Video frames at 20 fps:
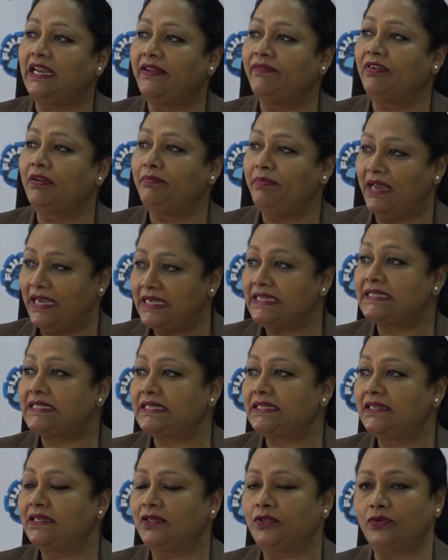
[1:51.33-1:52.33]
level
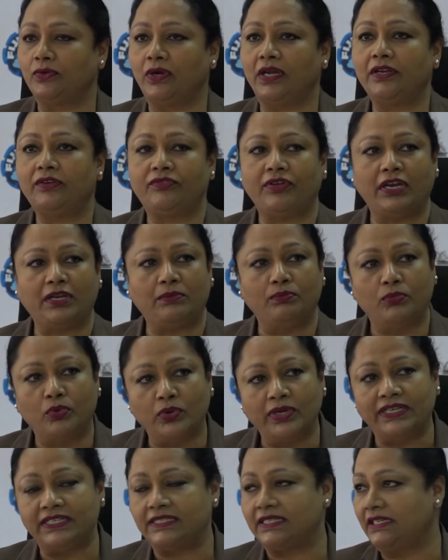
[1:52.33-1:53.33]
best to attract
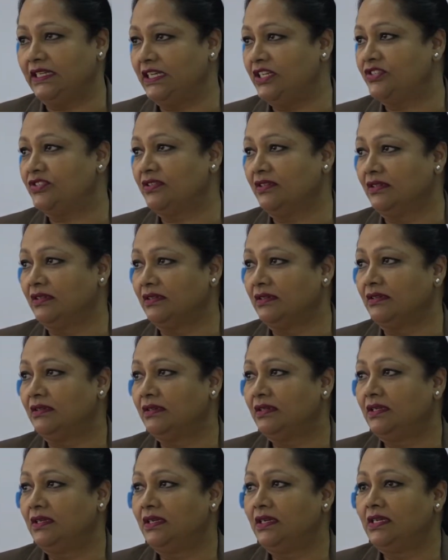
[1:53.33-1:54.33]
more international
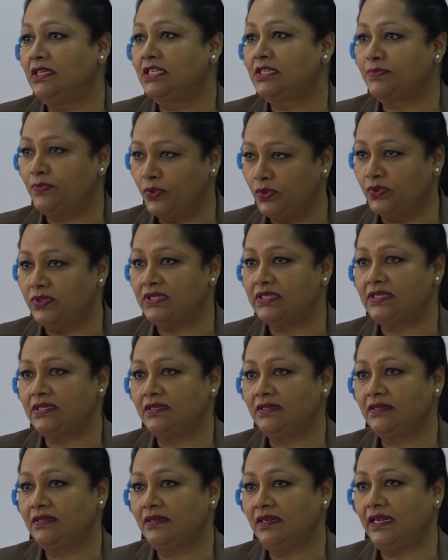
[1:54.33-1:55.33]

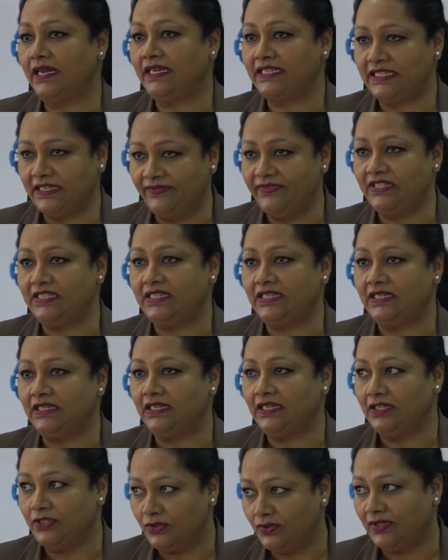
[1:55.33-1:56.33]
sports
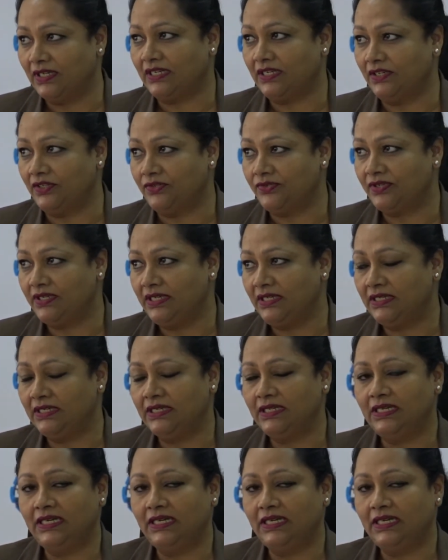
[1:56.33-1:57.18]
activity into the country.